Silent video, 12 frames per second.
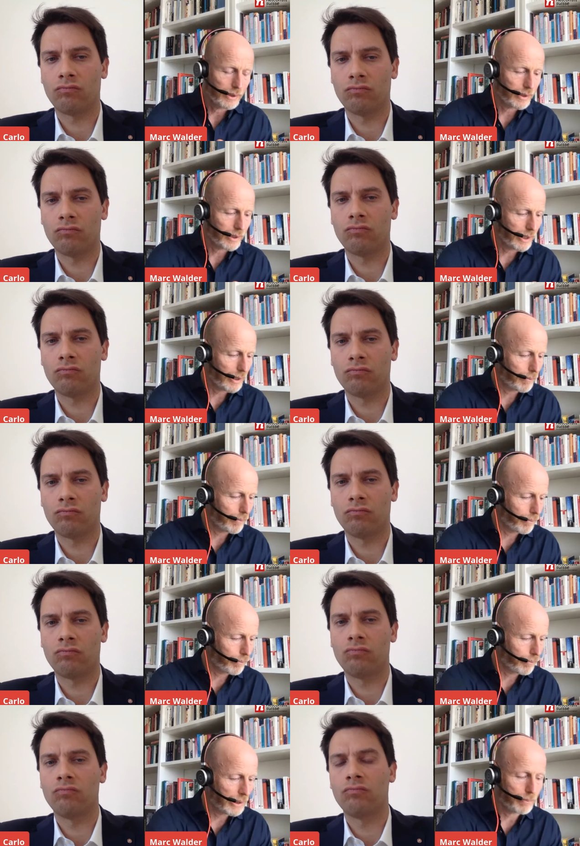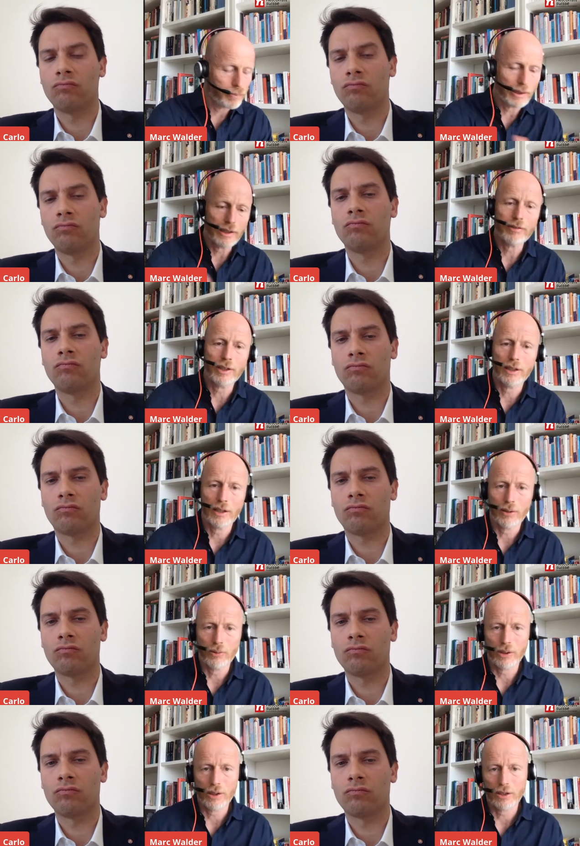Speaker 1: um, people living in
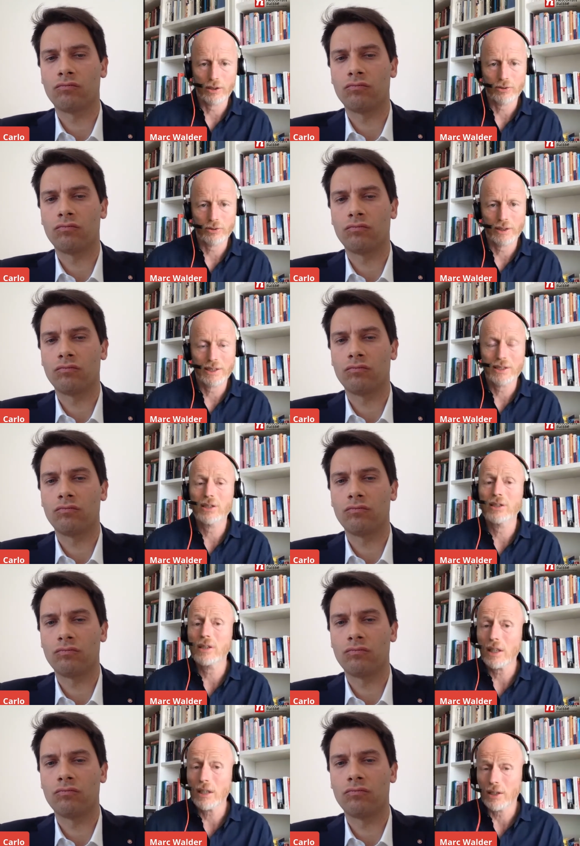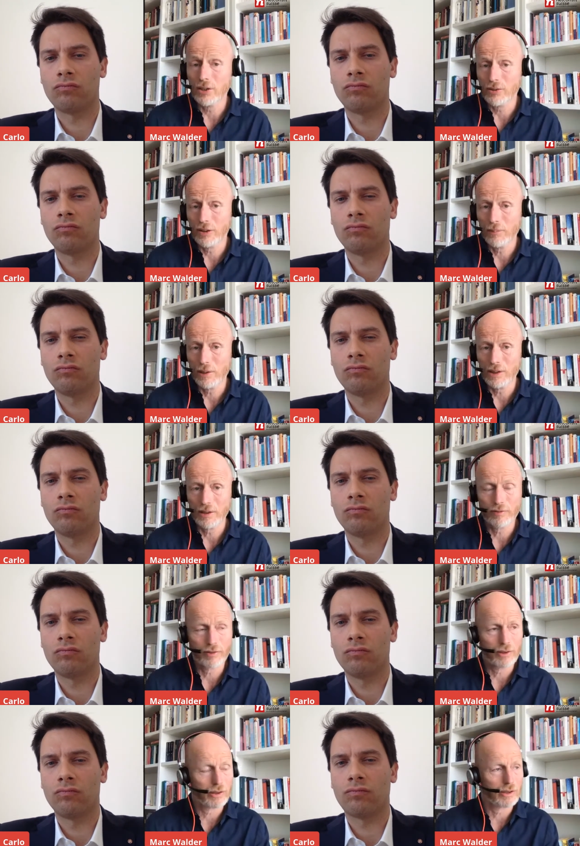our country. It's still extremely
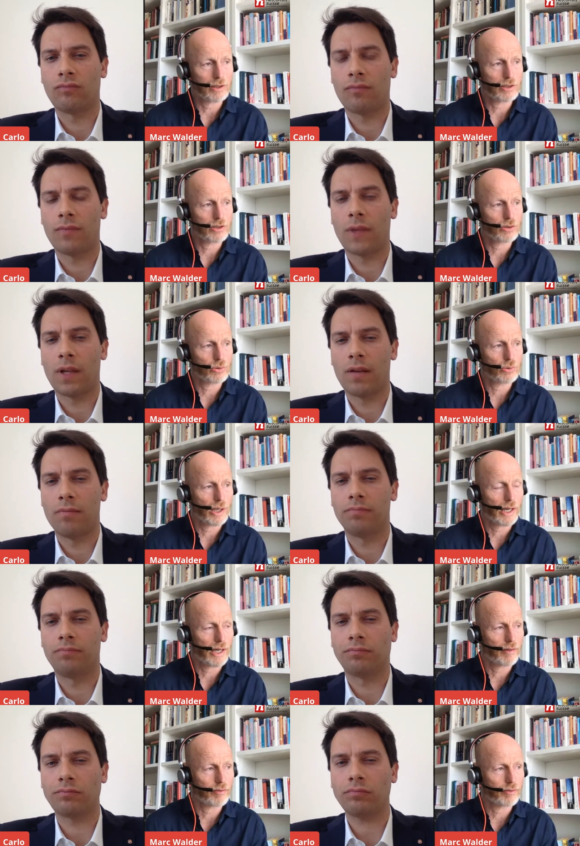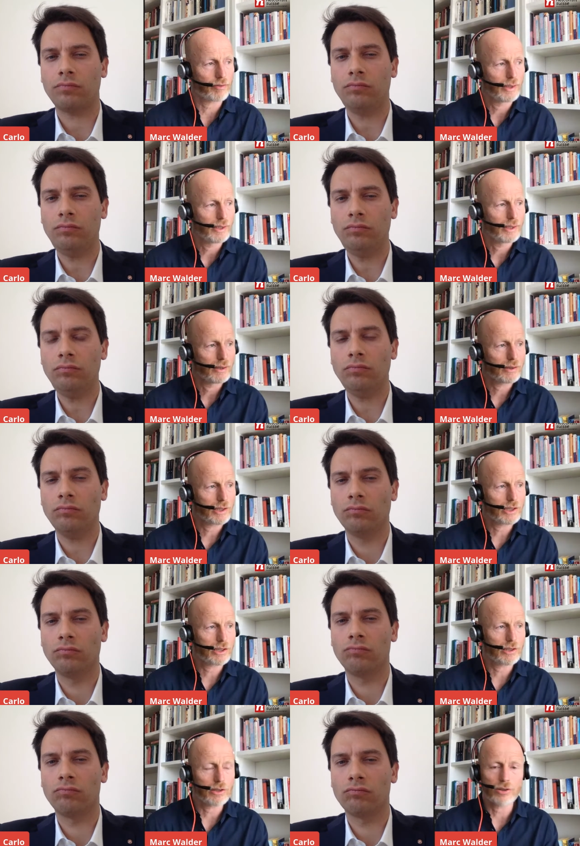difficult to have
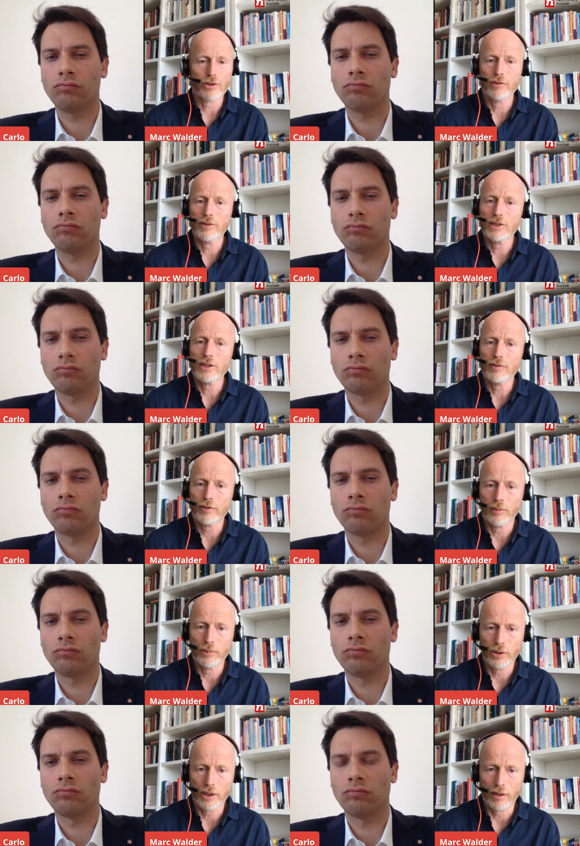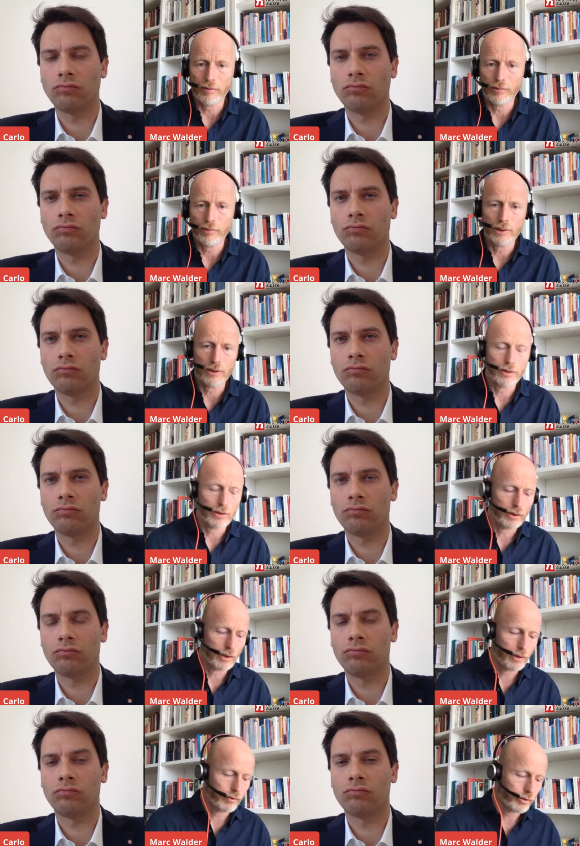digital services from your government,
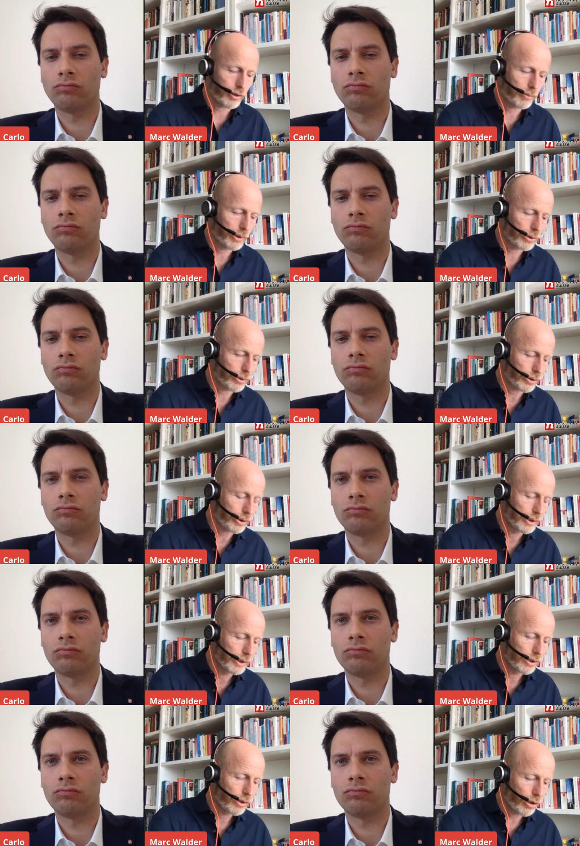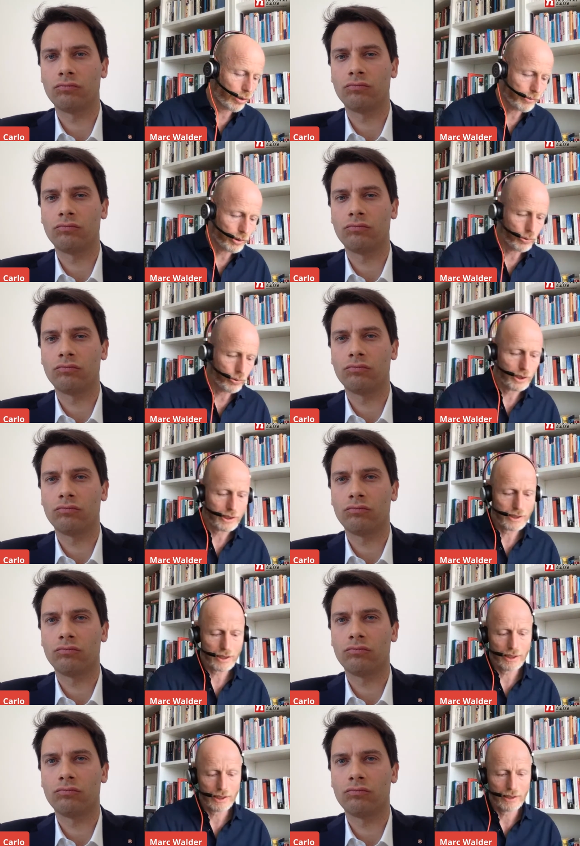uh, from your
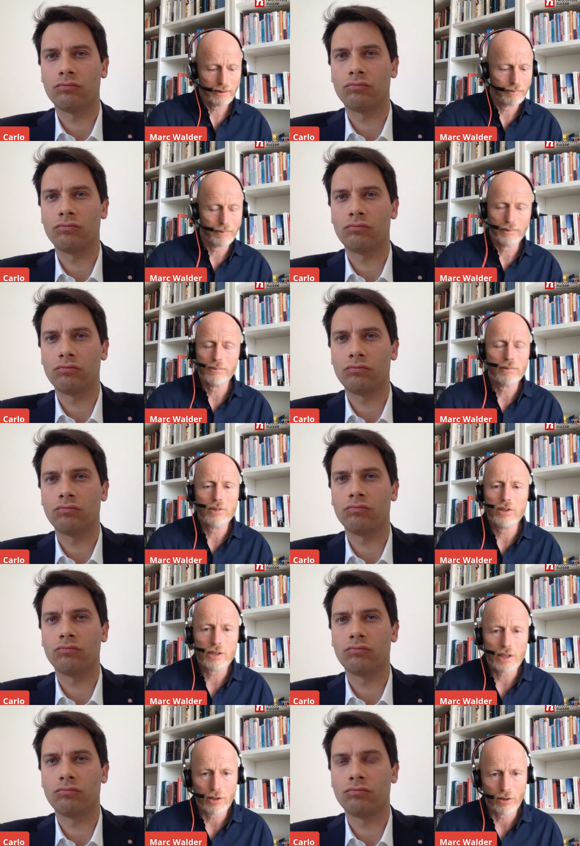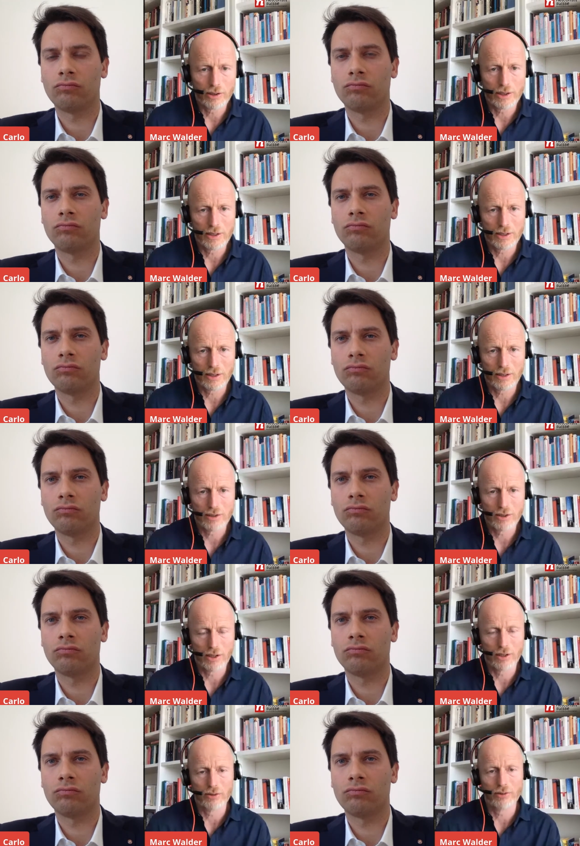community. Still not easy in this
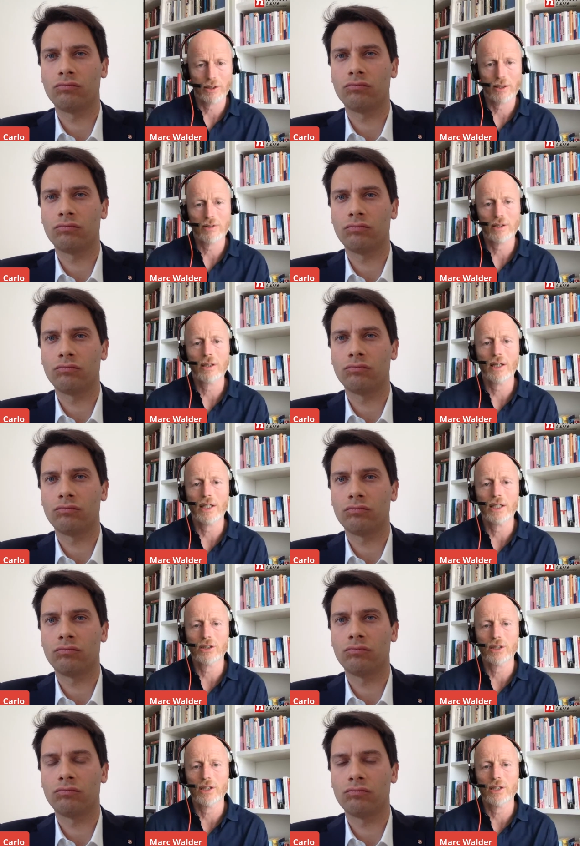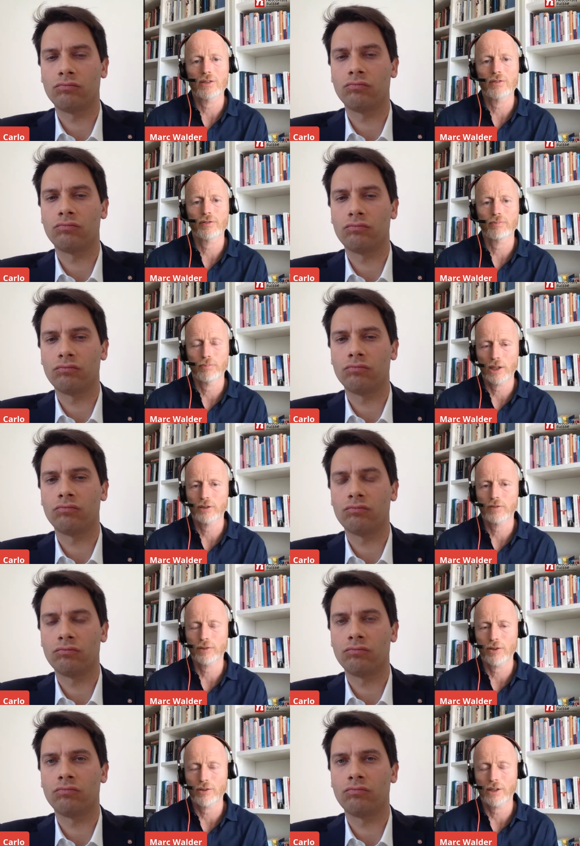country, and I think Asia is much
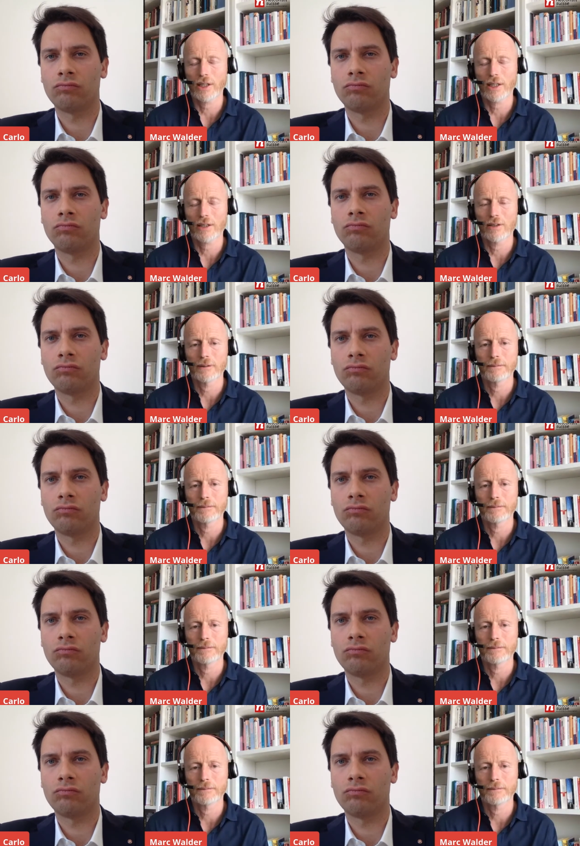further ahead.